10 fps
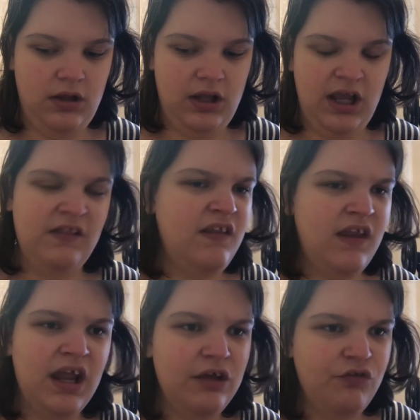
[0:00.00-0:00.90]
And then the
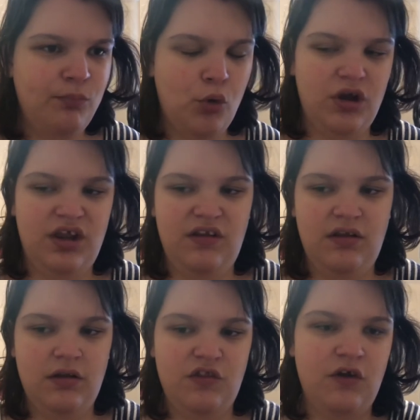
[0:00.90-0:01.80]
next morning,
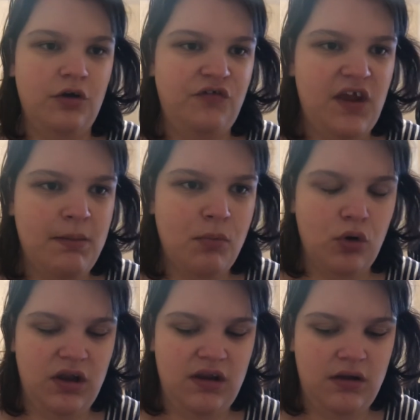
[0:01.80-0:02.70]
Thursday
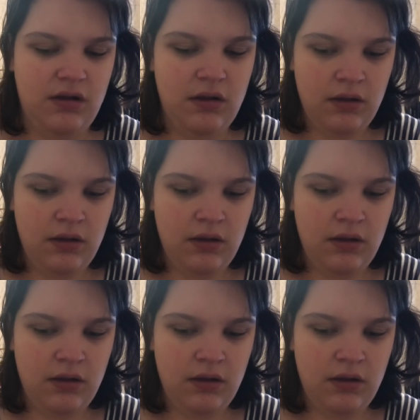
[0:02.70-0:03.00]
morning,